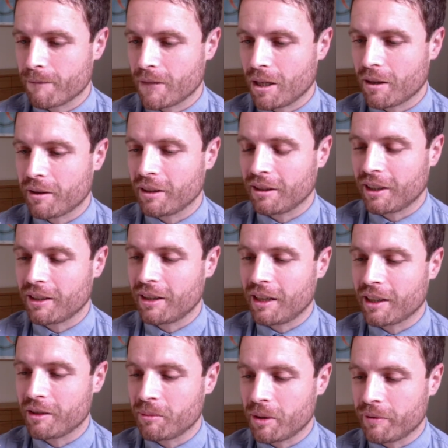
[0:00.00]
I think that
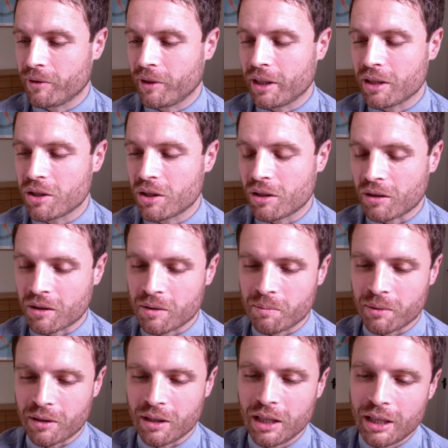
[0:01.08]
gives me a fighting chance.
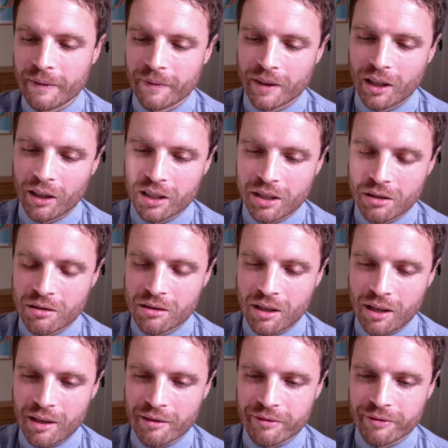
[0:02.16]
But I used to
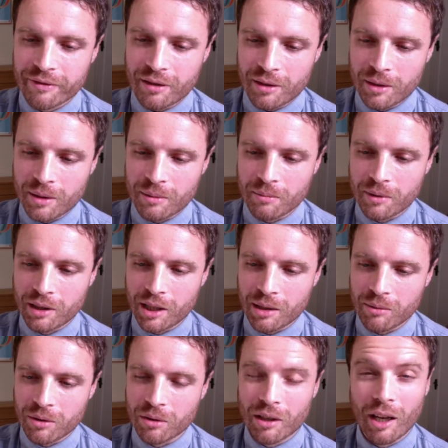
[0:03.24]
have a
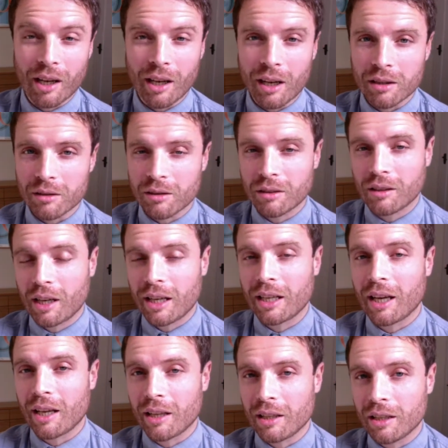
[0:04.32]
game called
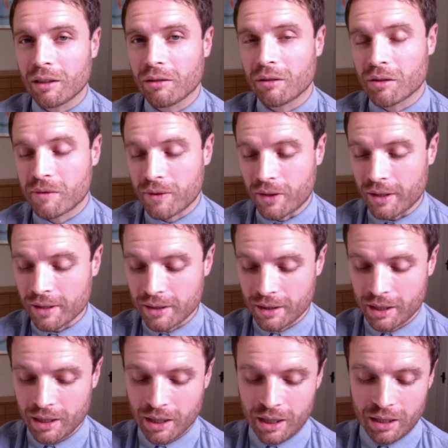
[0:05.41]
KK&E Crossfire,
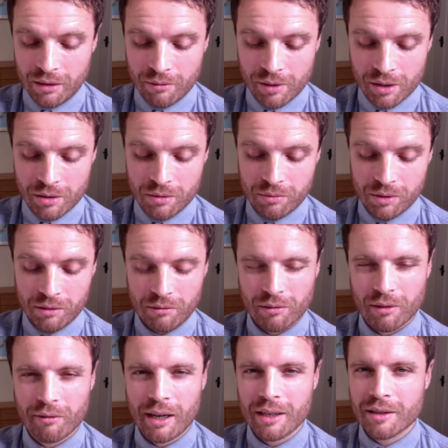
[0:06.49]
which was
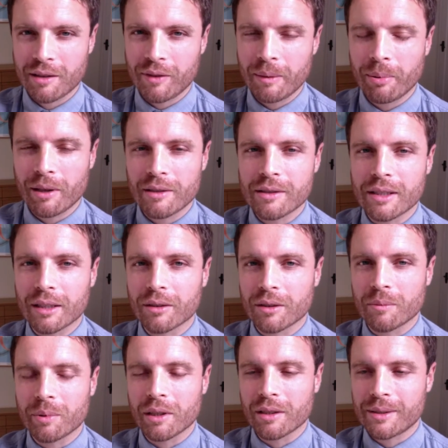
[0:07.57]
relatively basic on
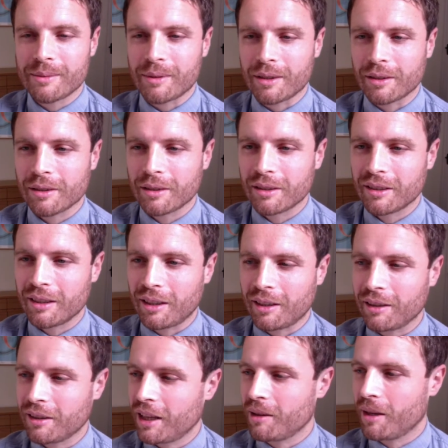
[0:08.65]
the PS1,
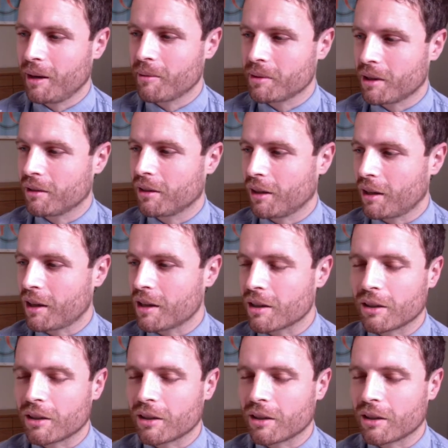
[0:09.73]
and that was okay.